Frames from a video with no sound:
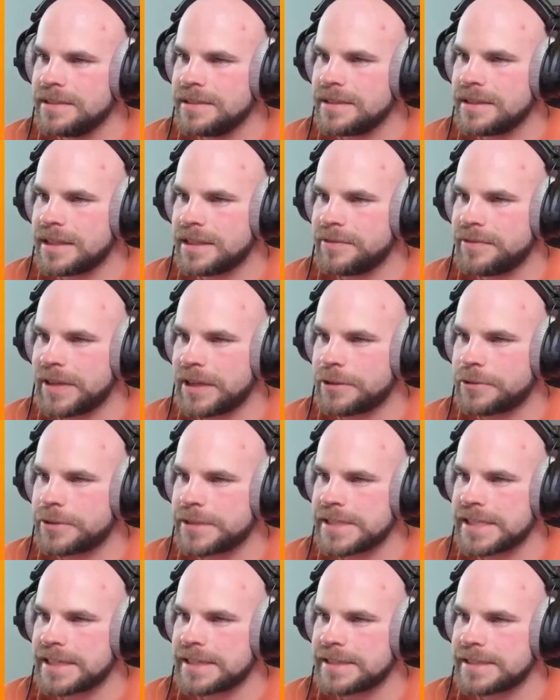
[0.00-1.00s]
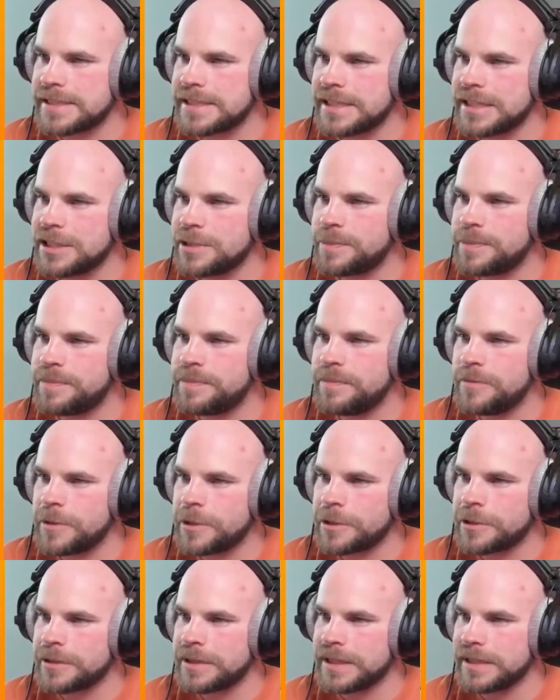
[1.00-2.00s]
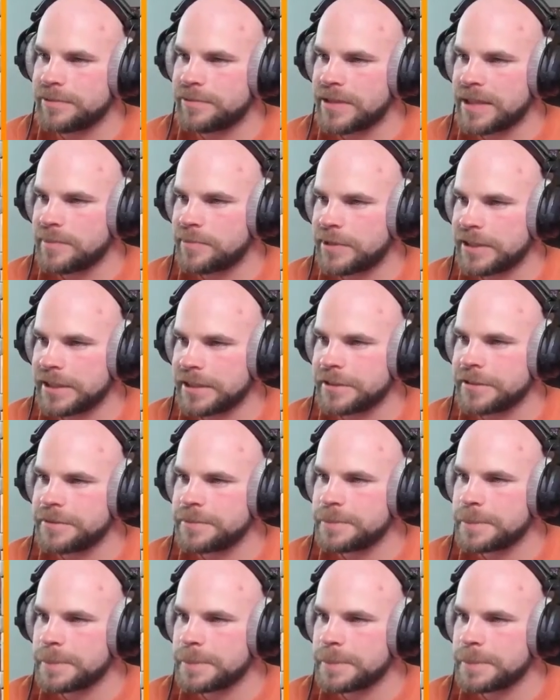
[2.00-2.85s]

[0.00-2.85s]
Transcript: Got Valkyries out of the siege, or the Flame Flinger.